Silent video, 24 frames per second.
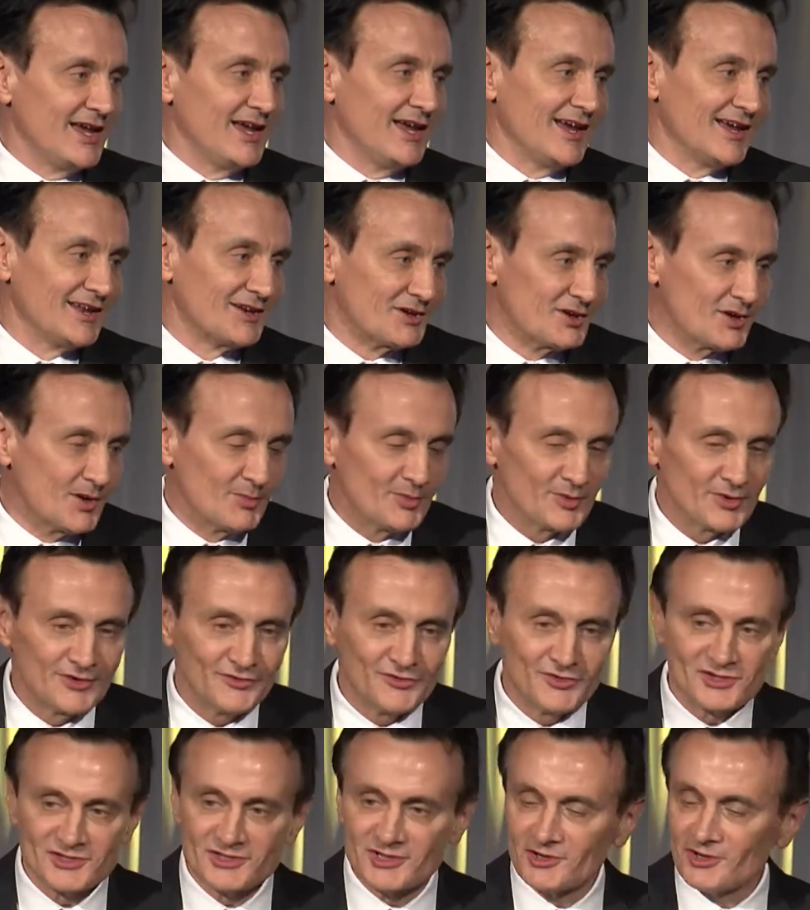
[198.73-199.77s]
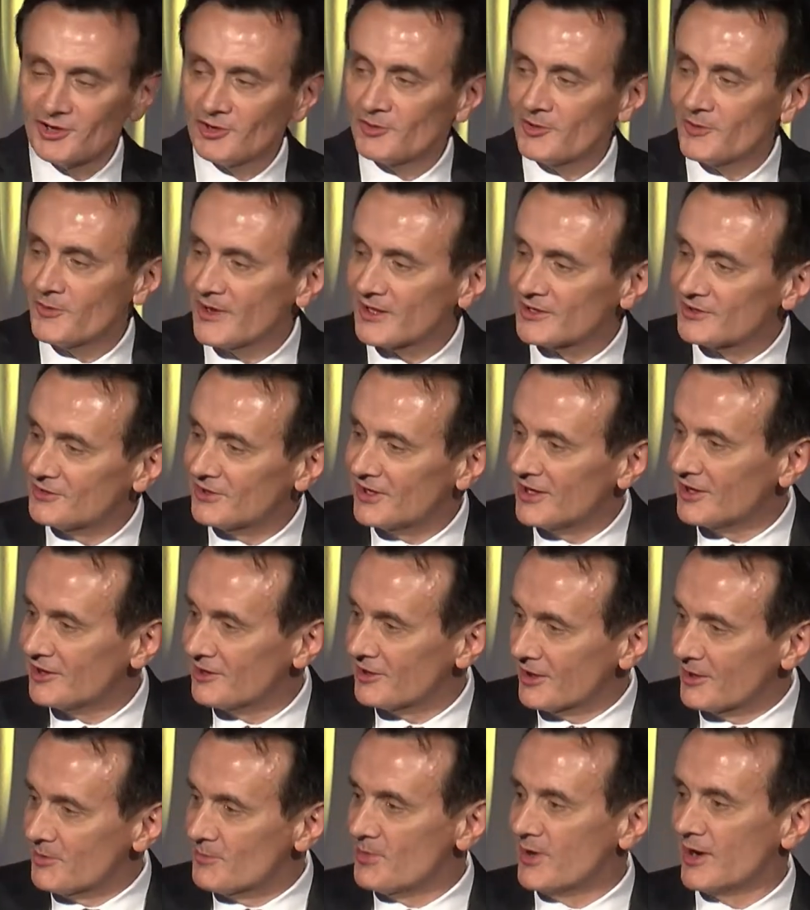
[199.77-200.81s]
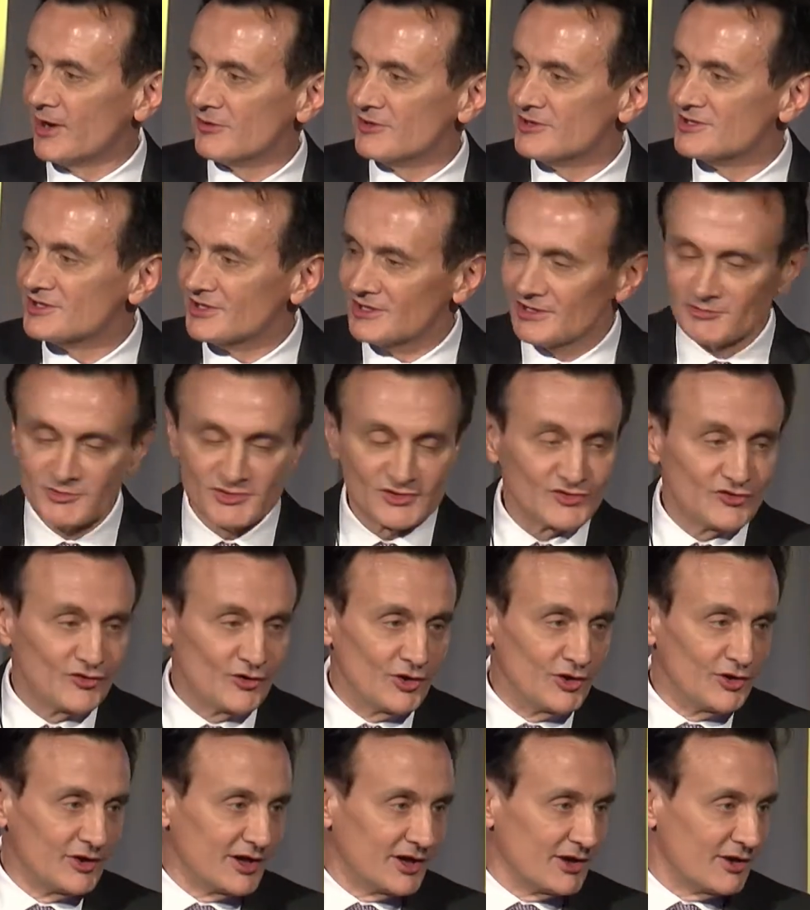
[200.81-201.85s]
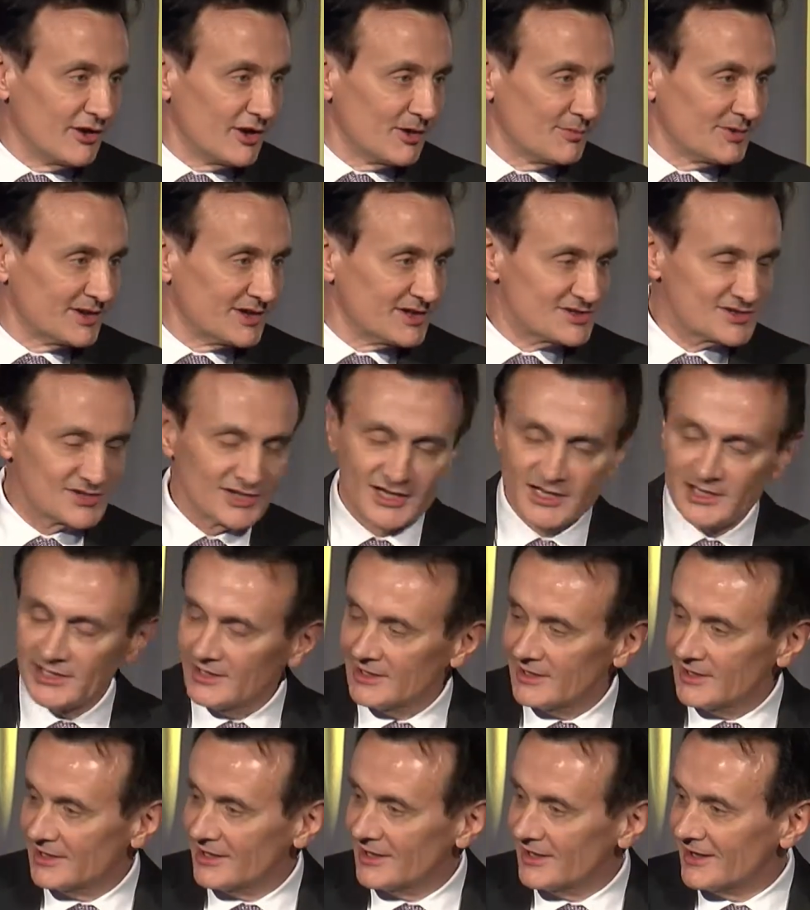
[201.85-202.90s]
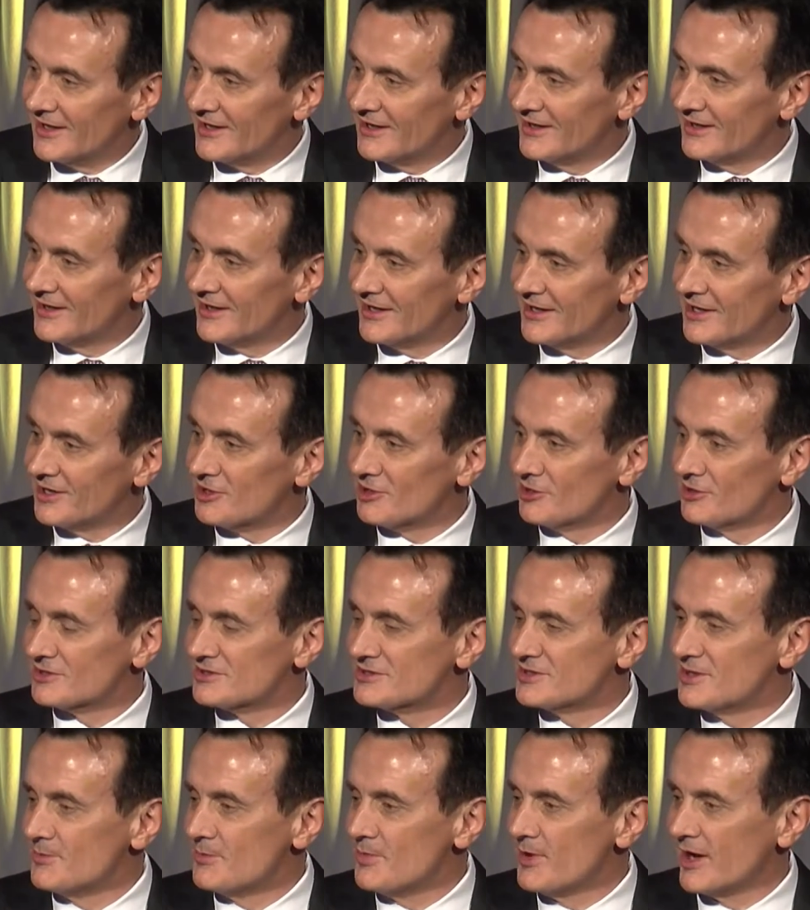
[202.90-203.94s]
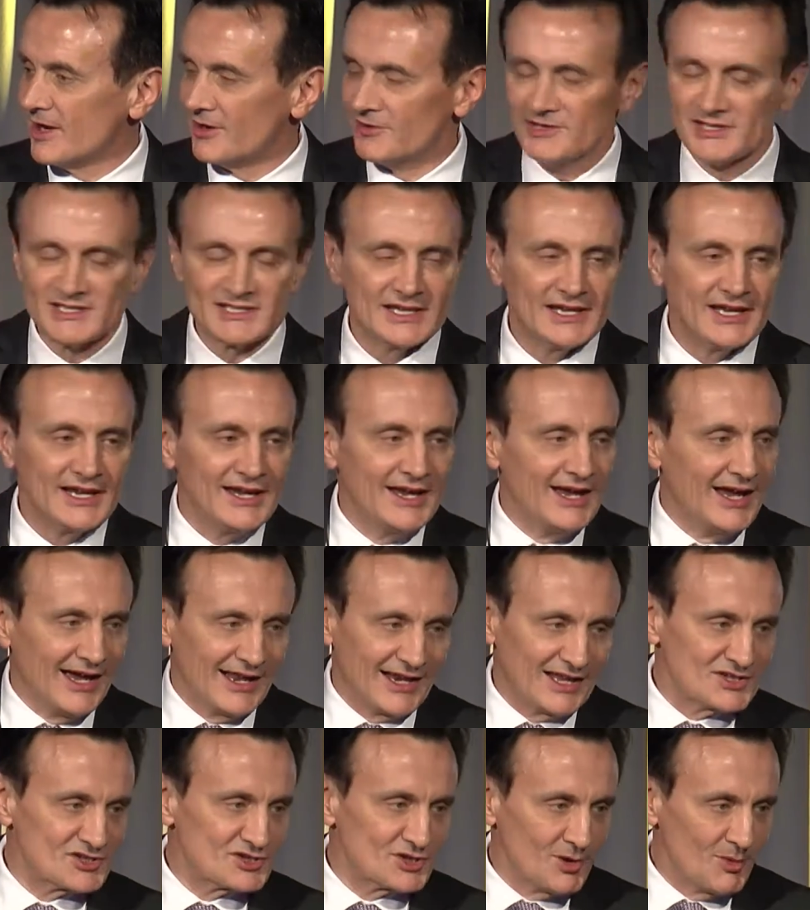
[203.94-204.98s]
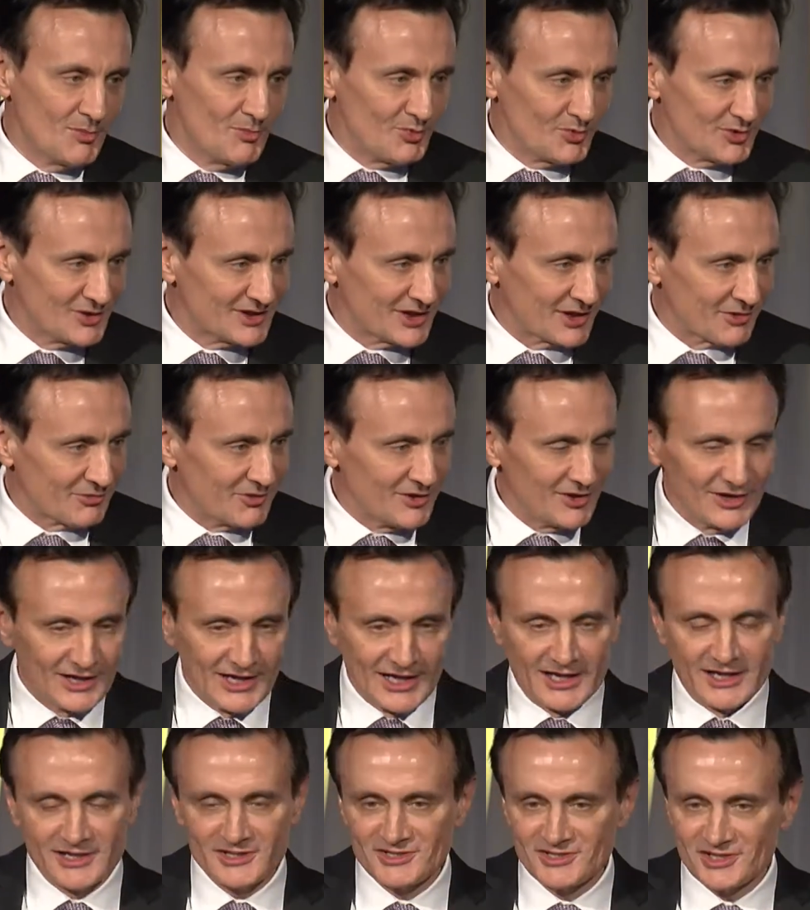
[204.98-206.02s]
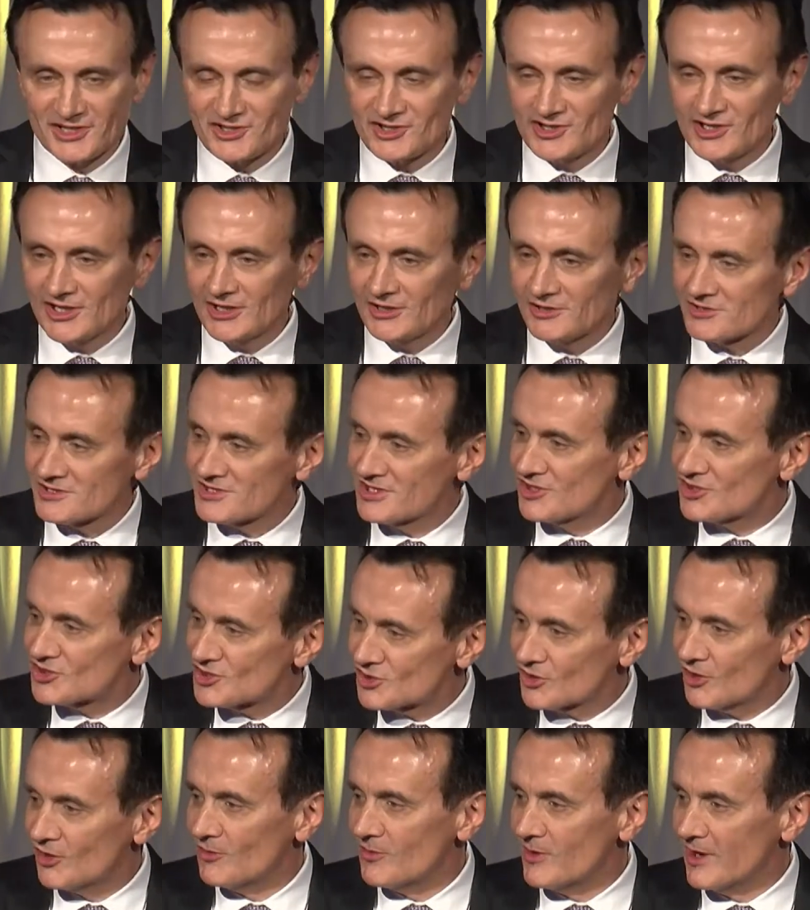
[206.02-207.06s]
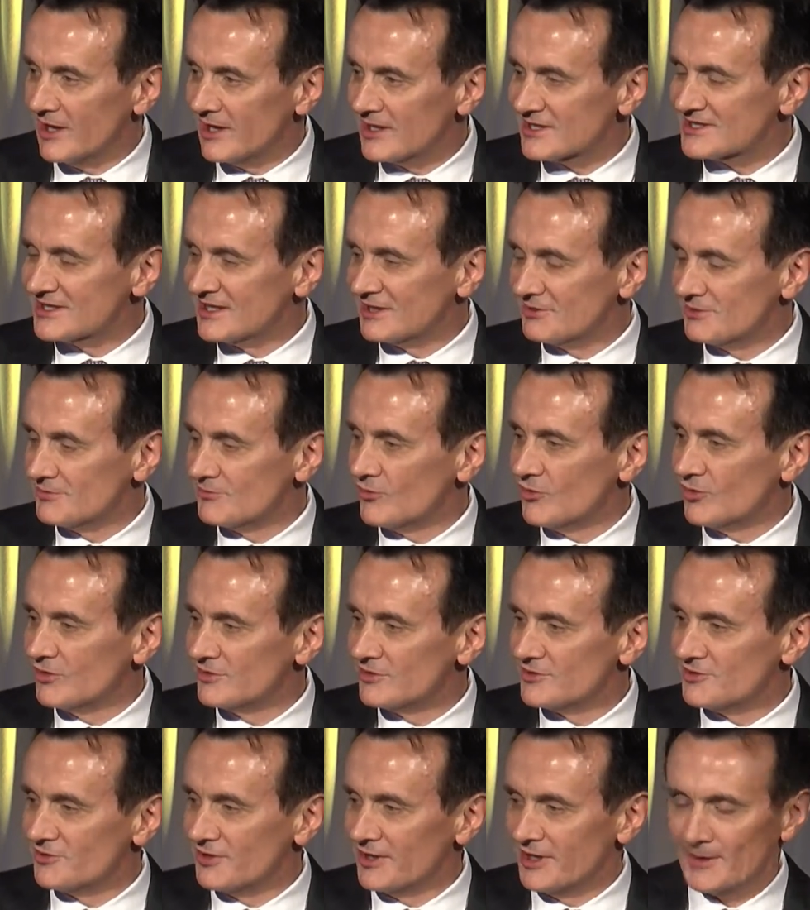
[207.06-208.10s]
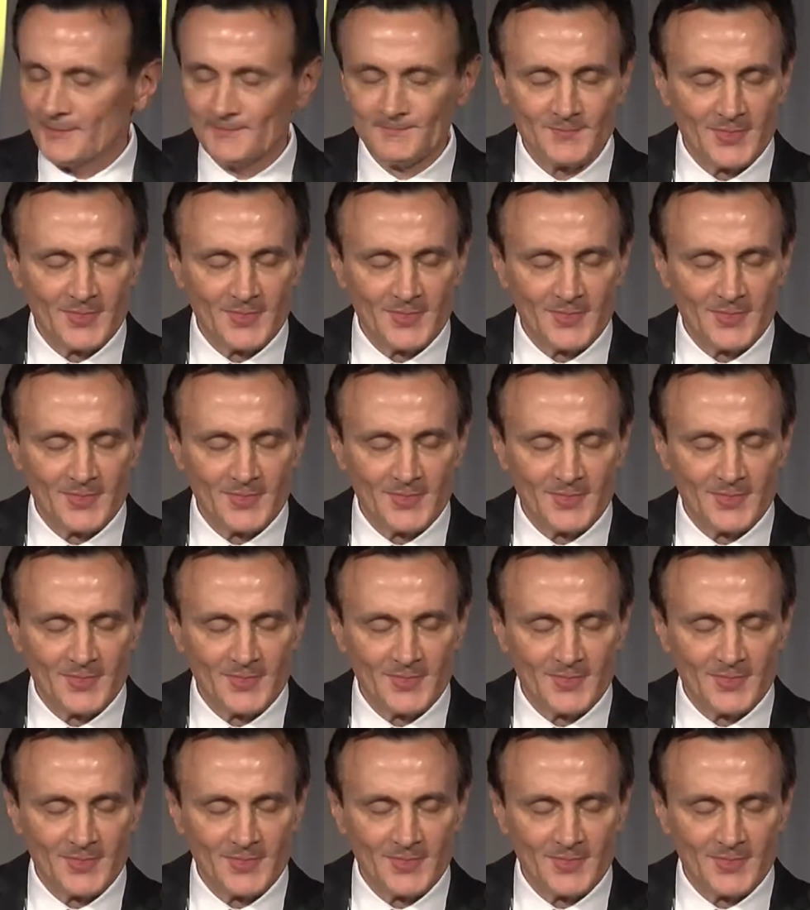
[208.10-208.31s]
And a couple of years ago, we were together in Paris, and I was following her because I get lost in Paris. And at some point, I realized that she knows it so well. I started wondering,